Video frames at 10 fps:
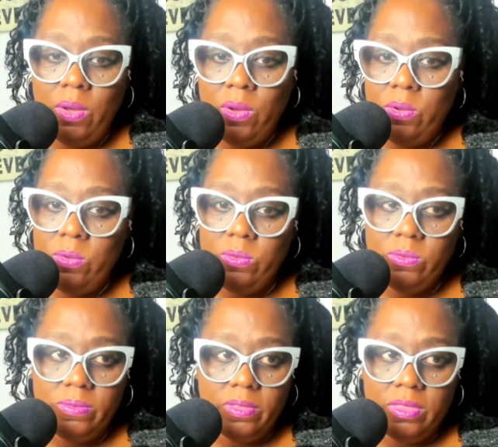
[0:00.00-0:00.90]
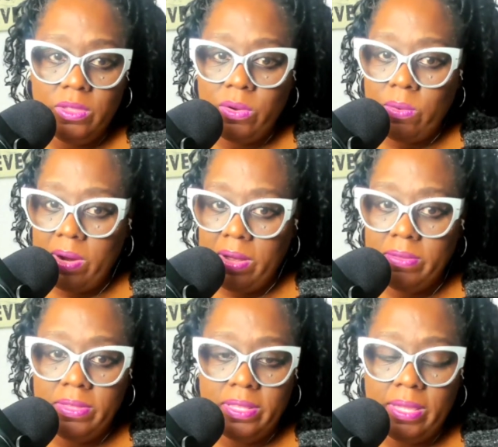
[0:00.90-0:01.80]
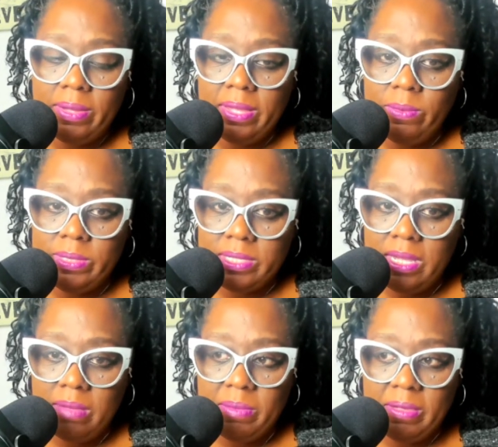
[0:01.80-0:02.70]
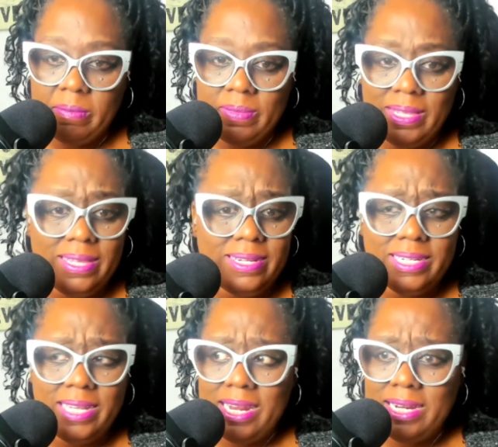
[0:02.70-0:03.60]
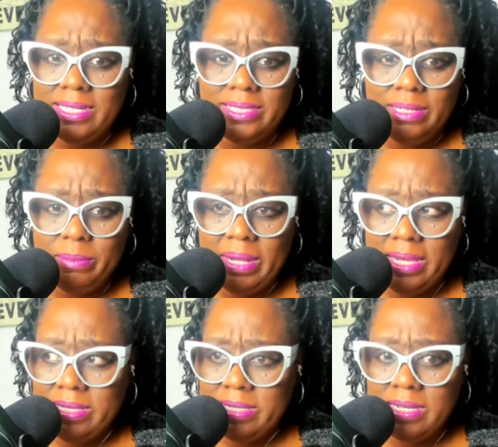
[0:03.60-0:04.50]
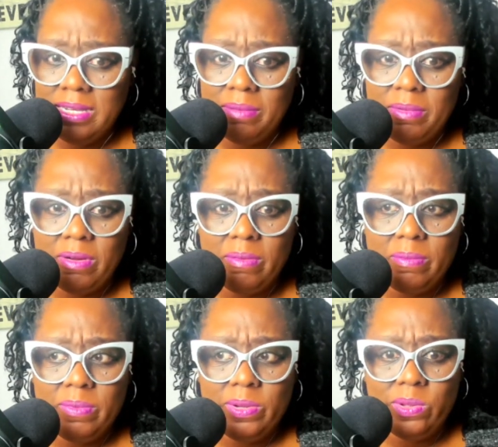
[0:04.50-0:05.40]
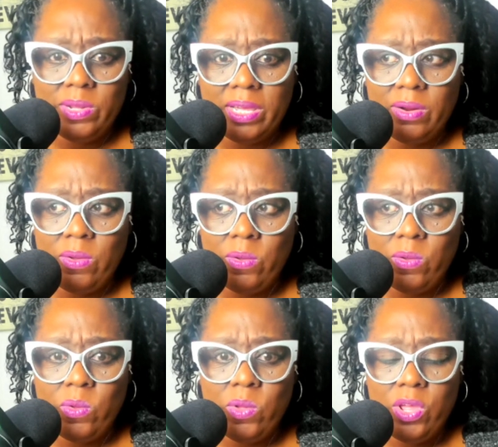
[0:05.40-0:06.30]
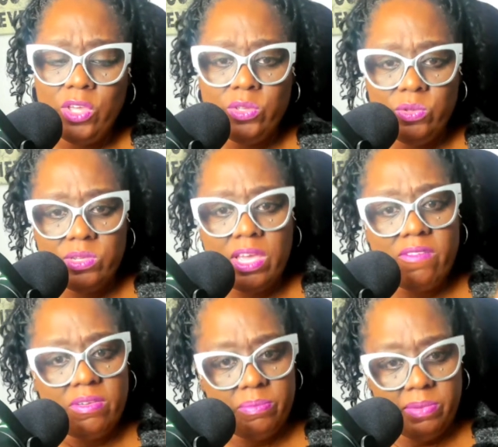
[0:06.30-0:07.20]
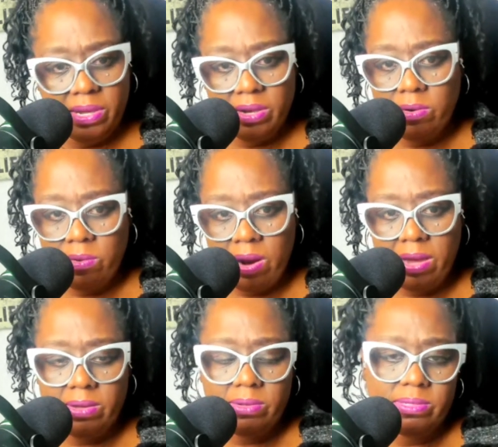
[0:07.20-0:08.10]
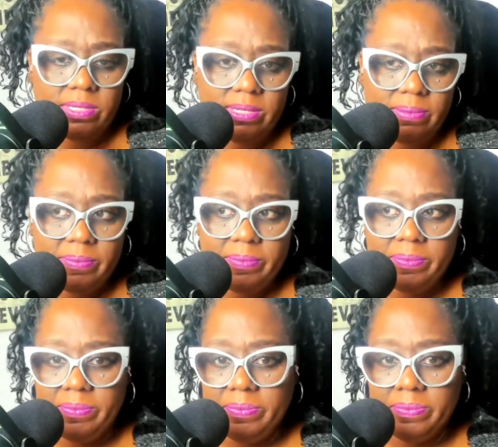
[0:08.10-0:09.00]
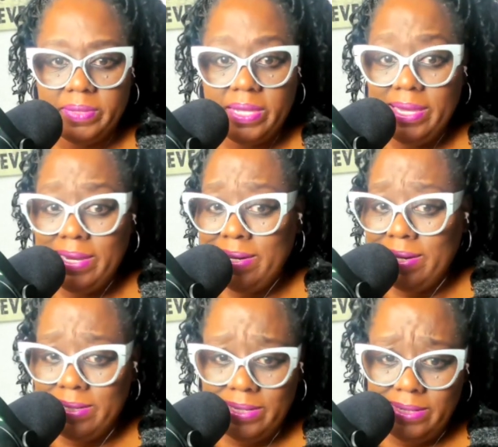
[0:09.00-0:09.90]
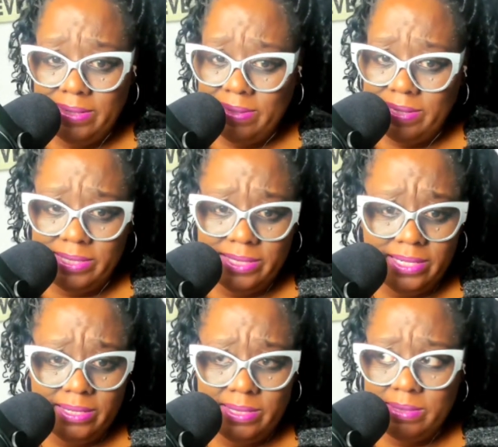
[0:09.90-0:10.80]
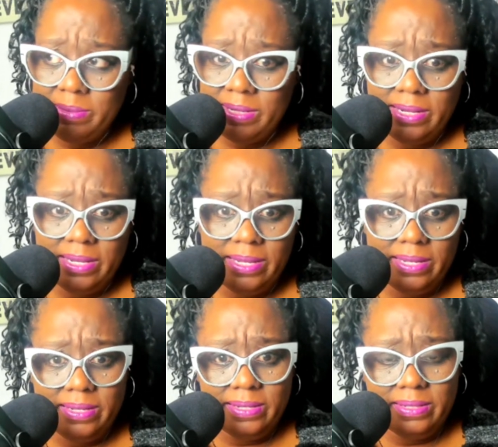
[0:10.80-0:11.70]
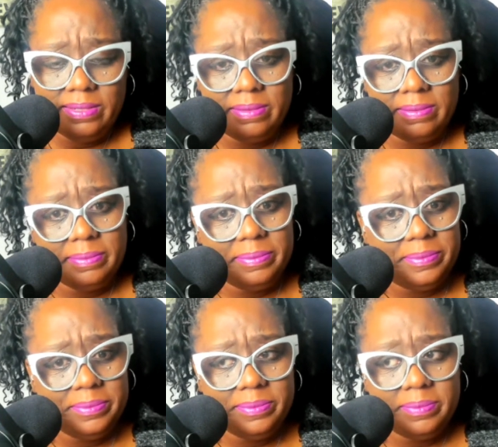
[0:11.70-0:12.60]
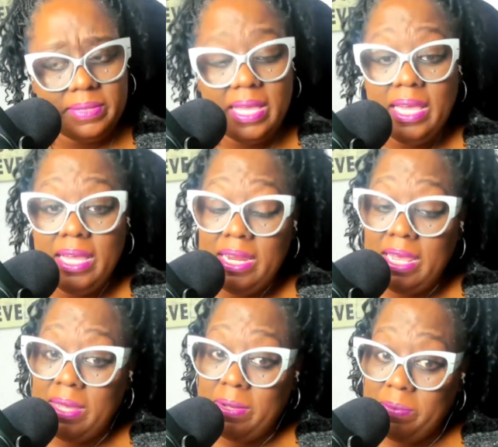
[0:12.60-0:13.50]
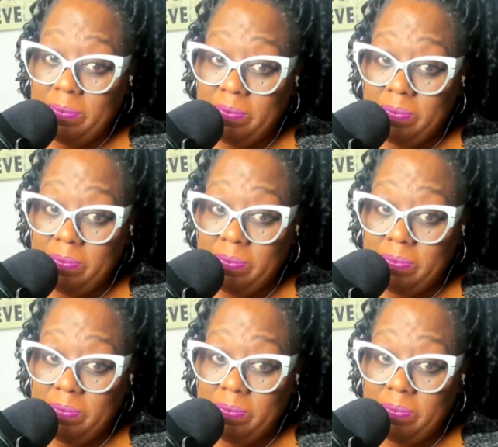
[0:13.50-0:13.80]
hold the crowd that was coming. They should have had in a gymnasium, or they could hold used to having big crowds. Not that little gymnasium that they had. Now,